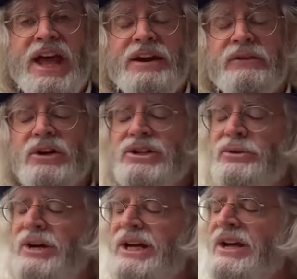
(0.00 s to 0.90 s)

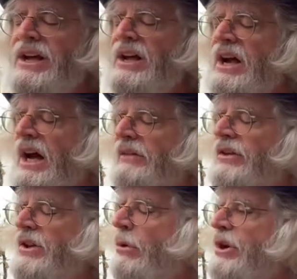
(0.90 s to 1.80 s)
anniversary of the
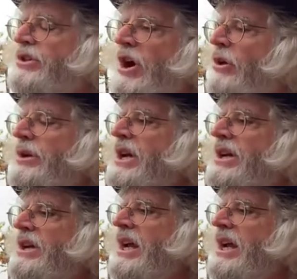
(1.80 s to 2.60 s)
Nortonian